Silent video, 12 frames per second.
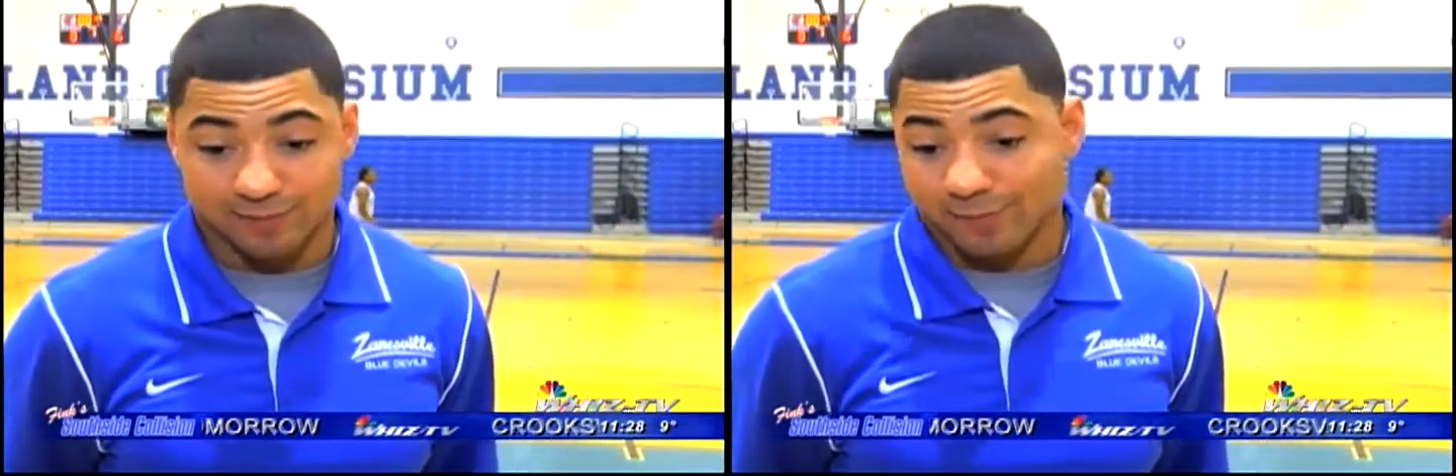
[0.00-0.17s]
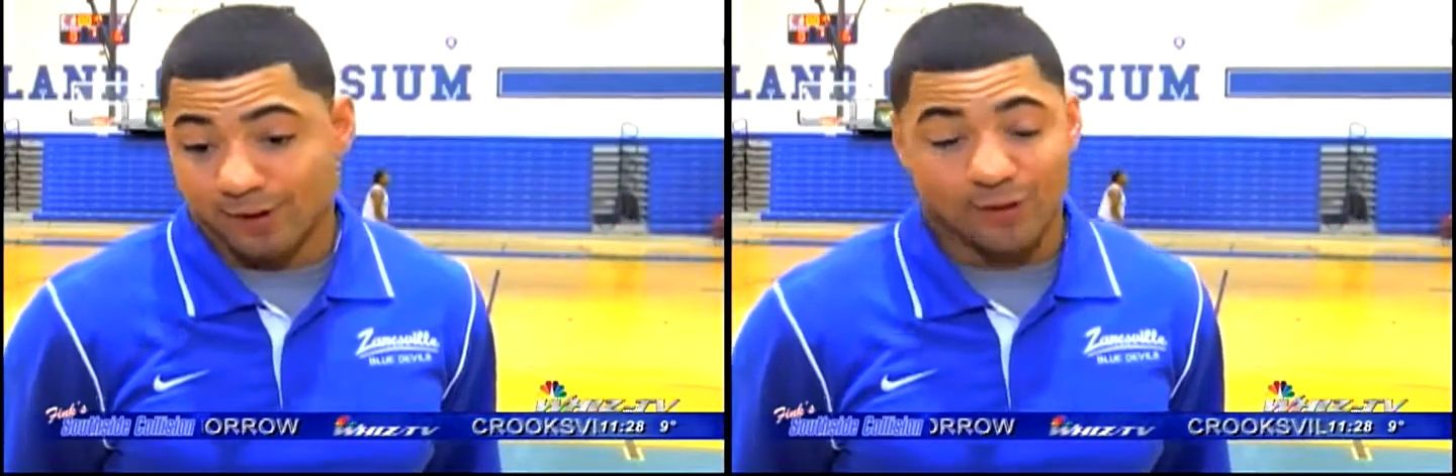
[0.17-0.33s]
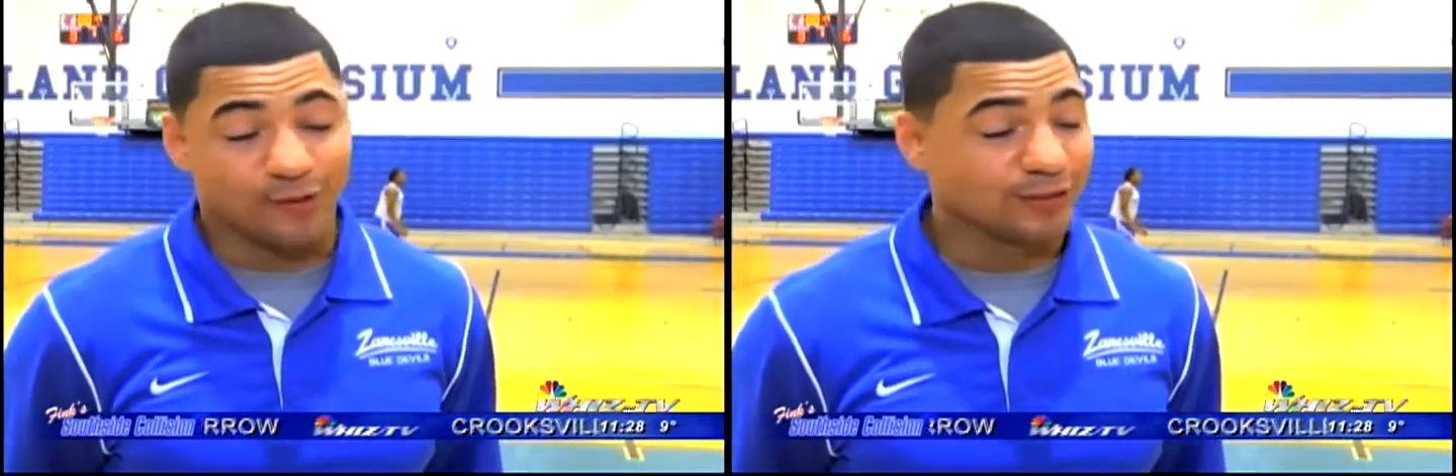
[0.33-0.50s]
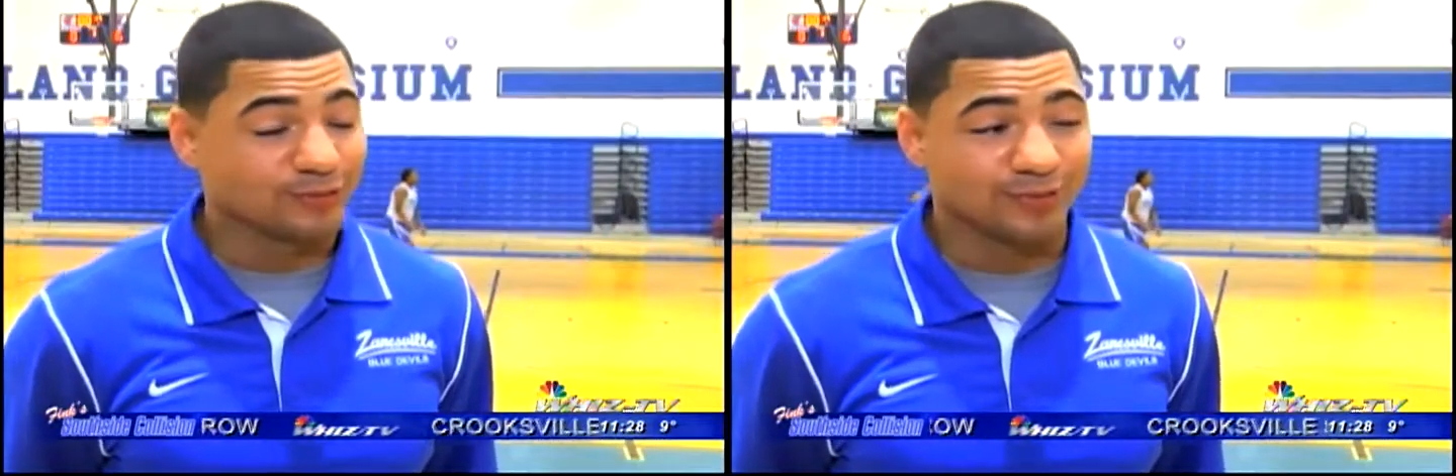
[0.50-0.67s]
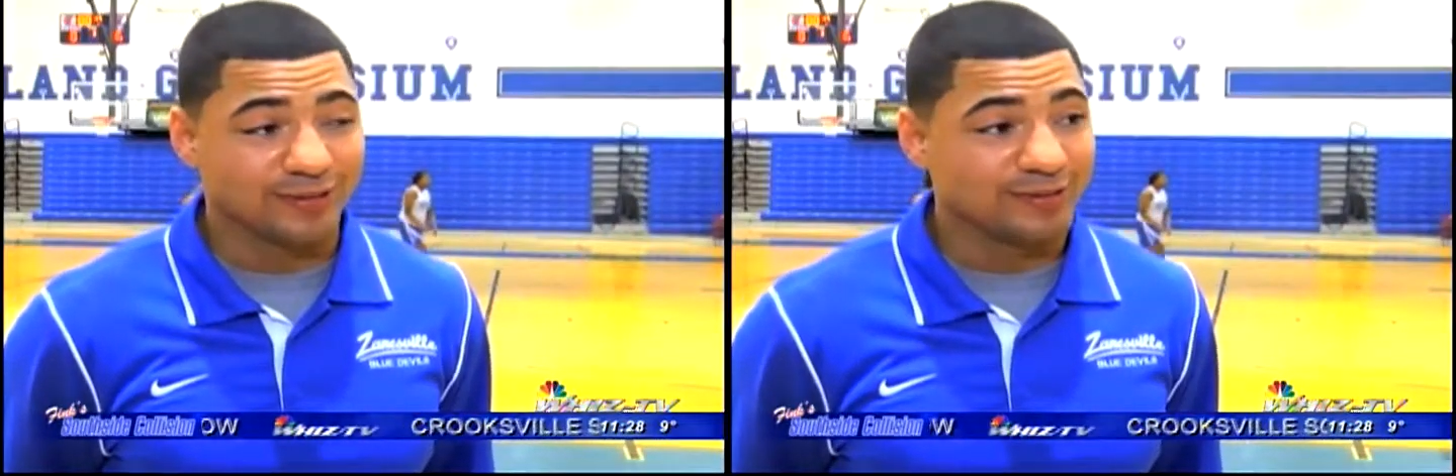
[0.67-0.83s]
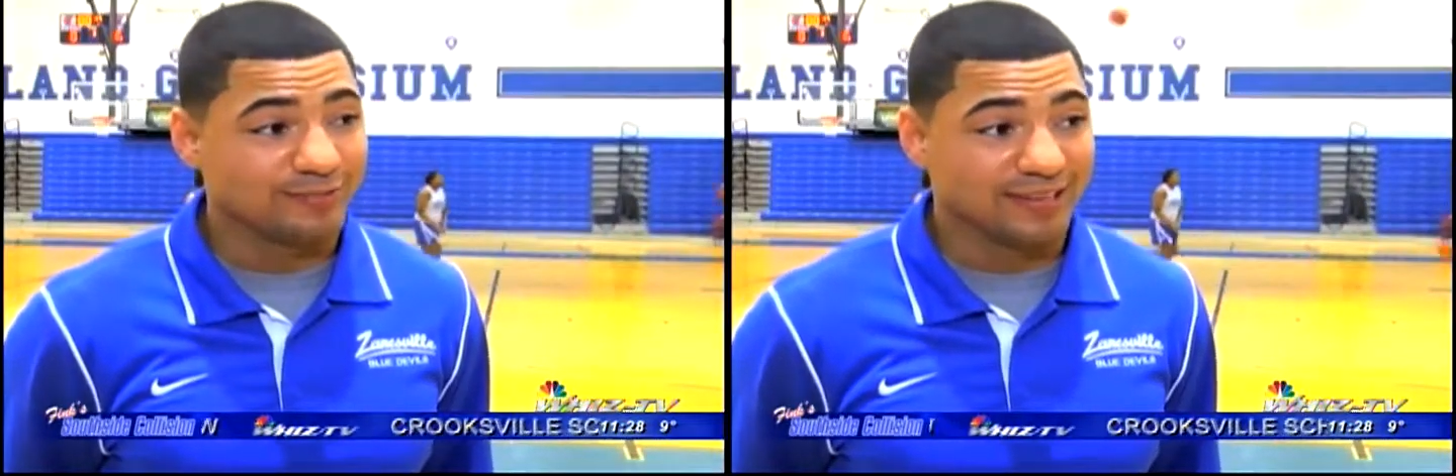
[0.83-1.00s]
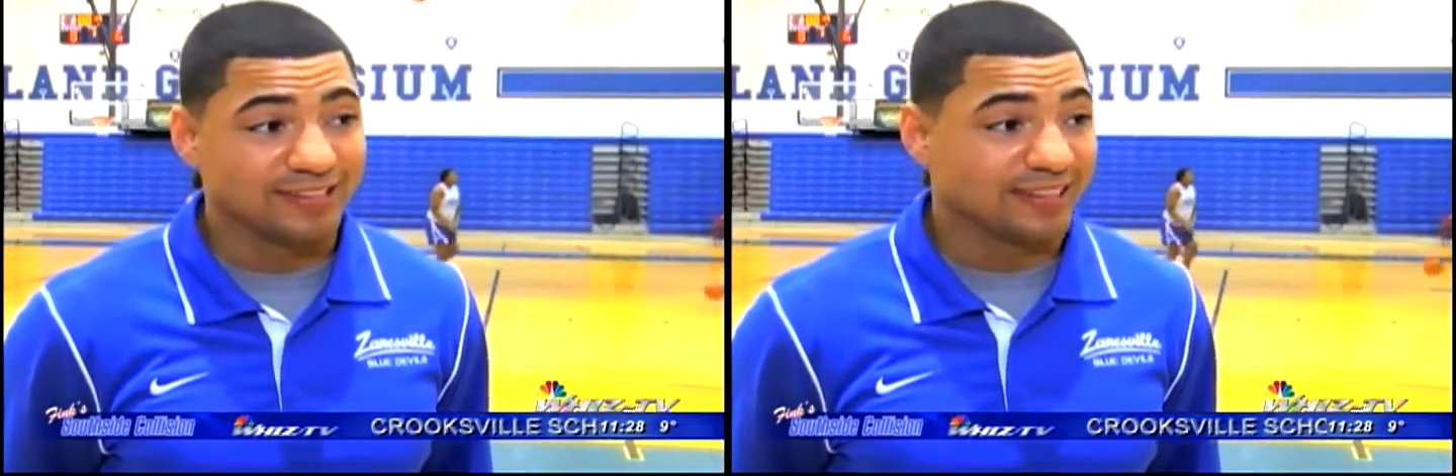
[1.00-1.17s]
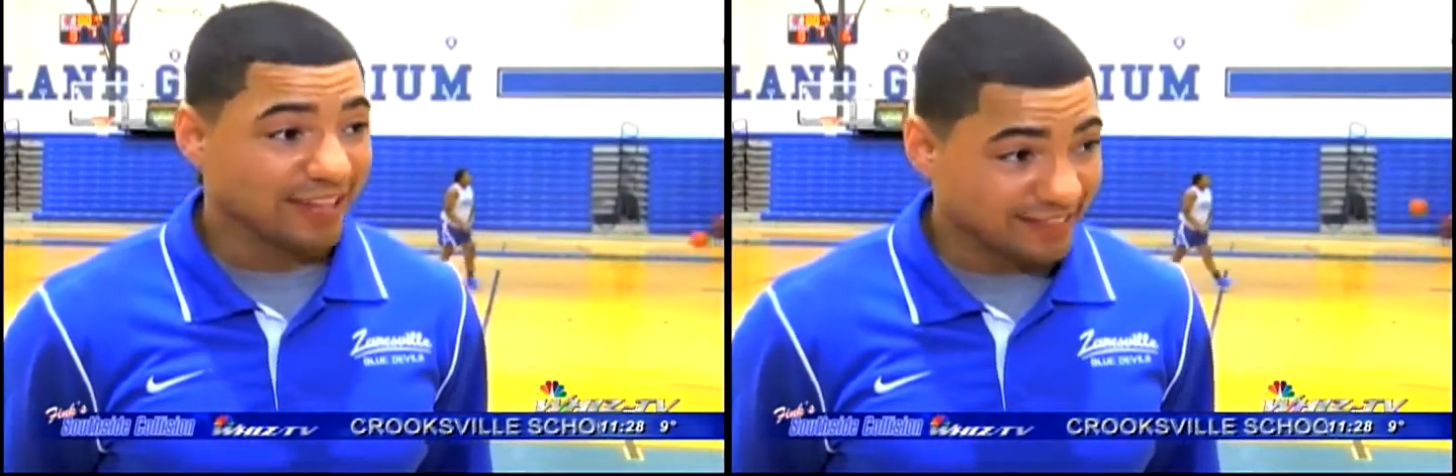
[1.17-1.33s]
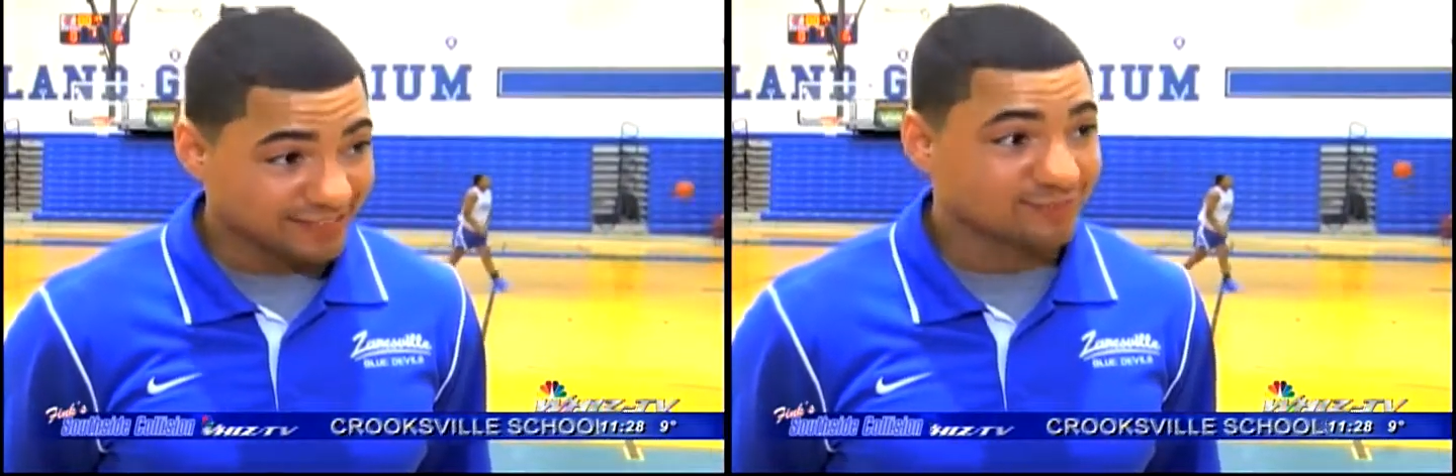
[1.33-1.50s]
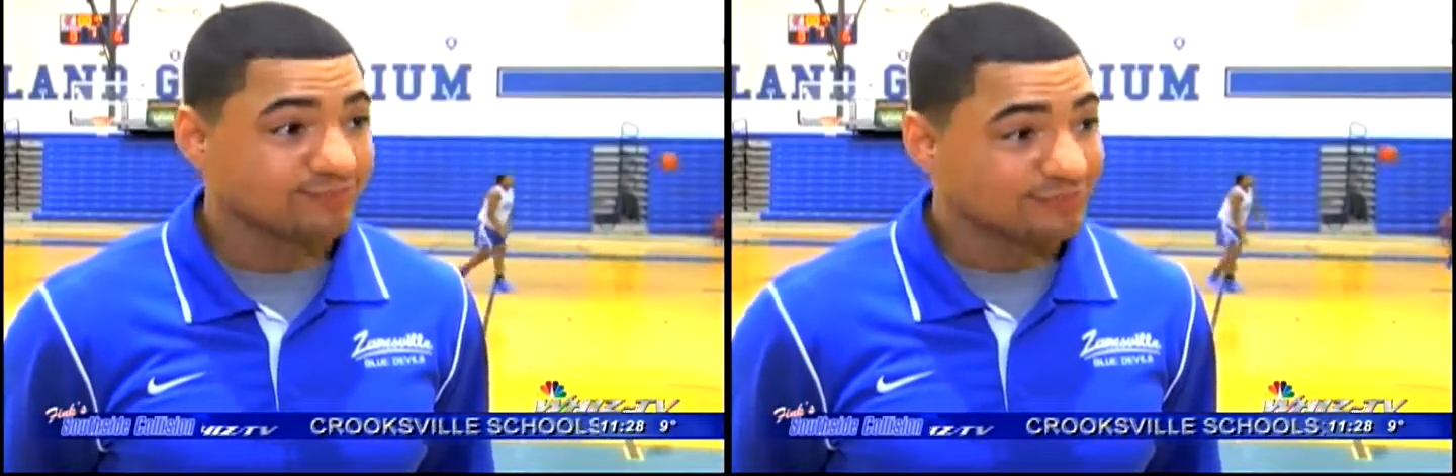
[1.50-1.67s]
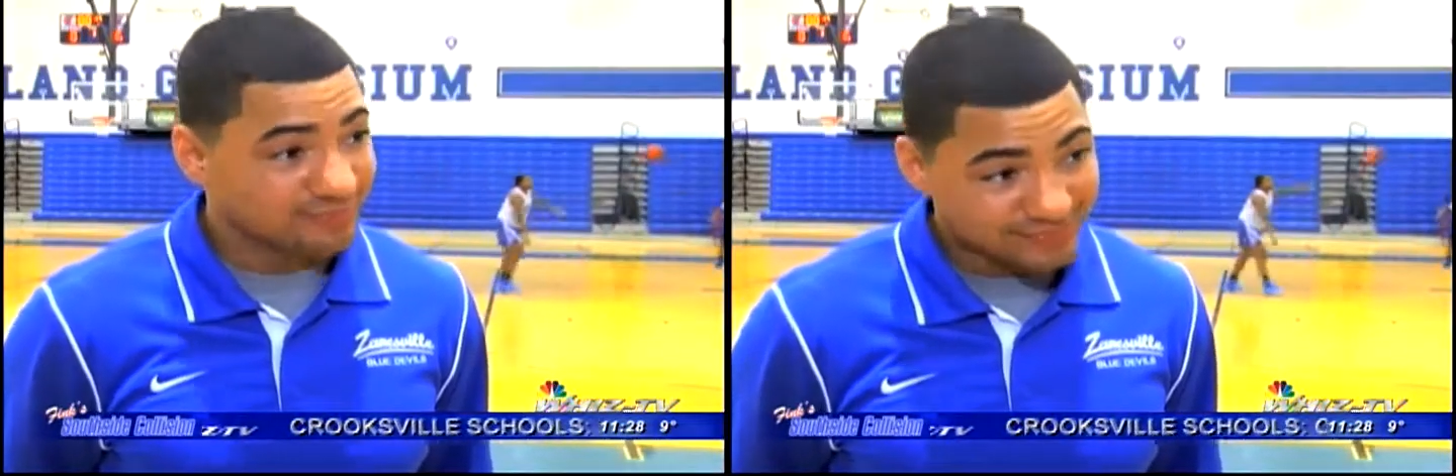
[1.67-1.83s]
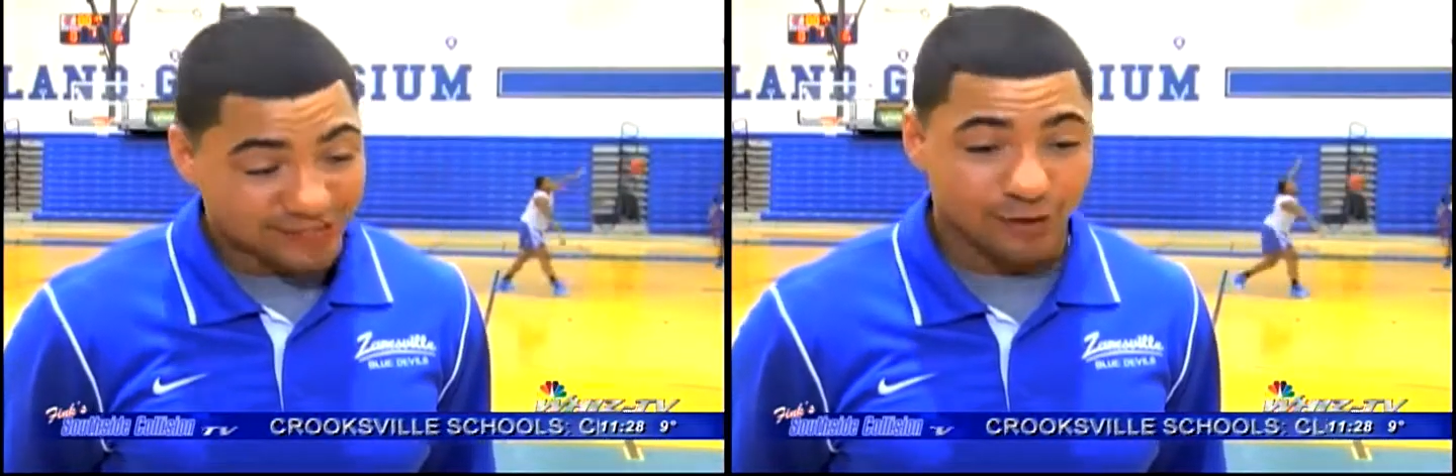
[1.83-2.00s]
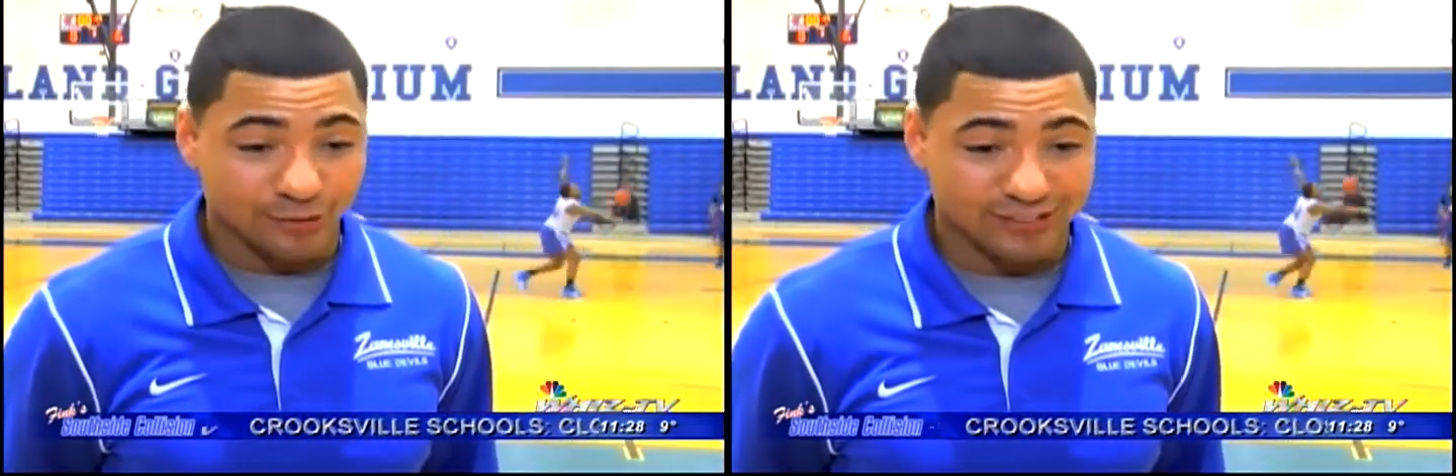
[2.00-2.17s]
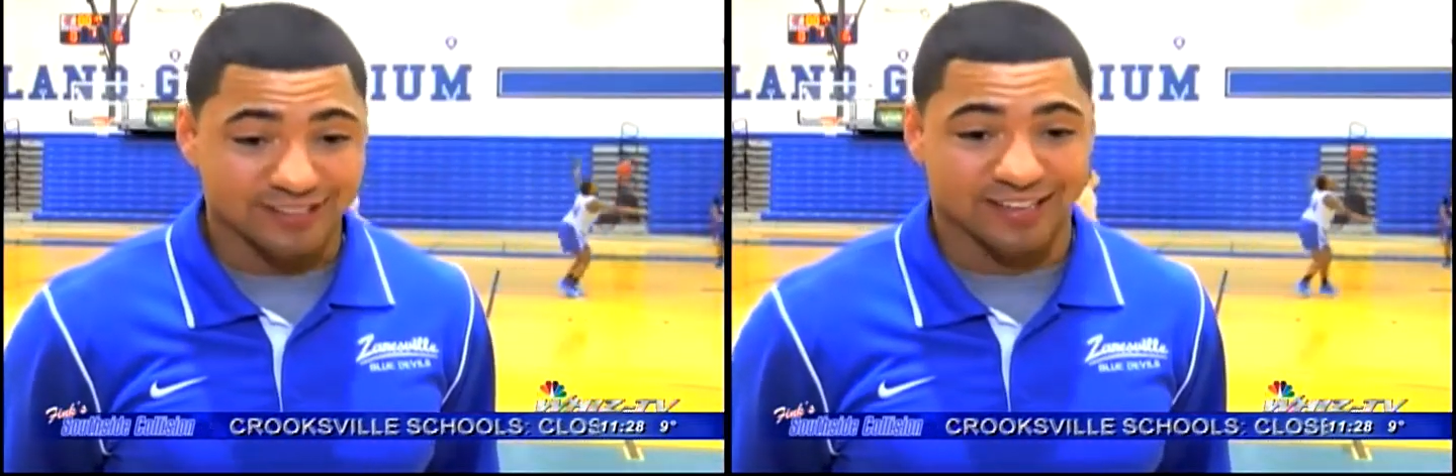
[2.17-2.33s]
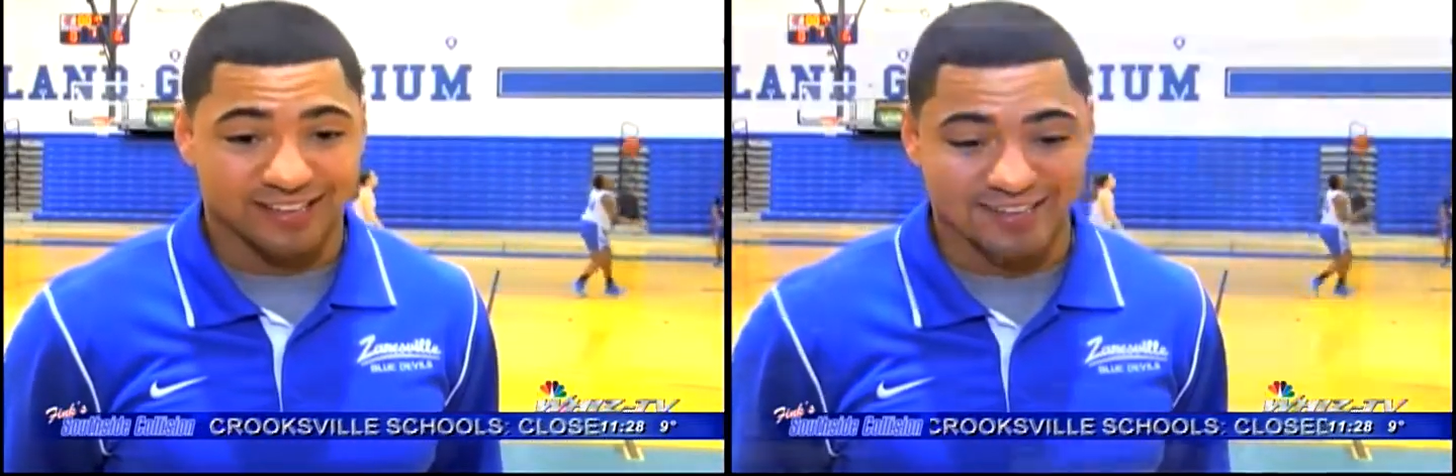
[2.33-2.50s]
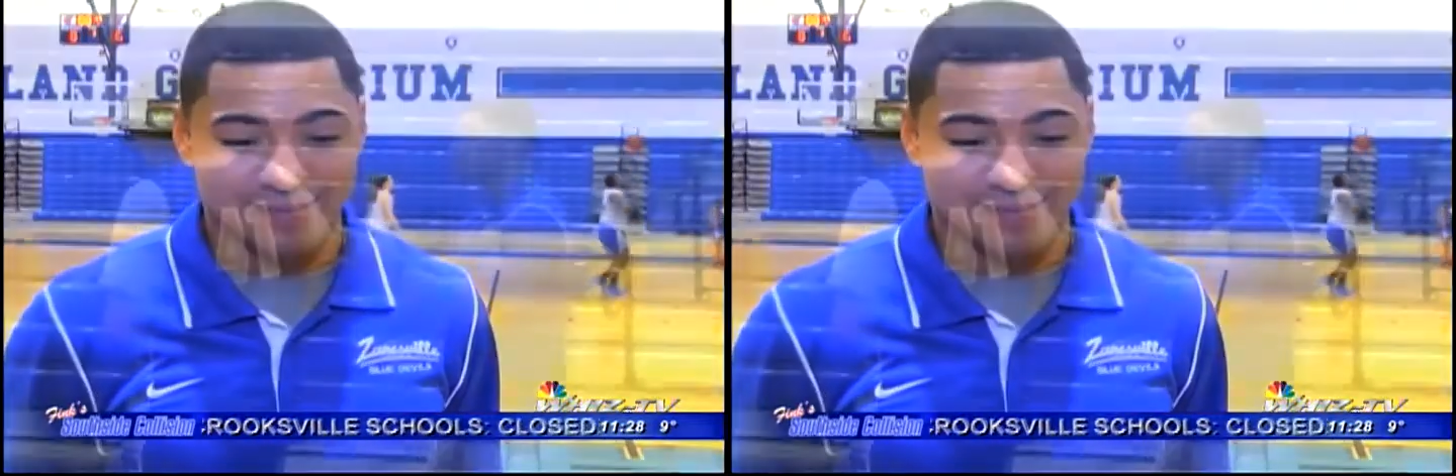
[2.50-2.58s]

always wanted to be like coaching like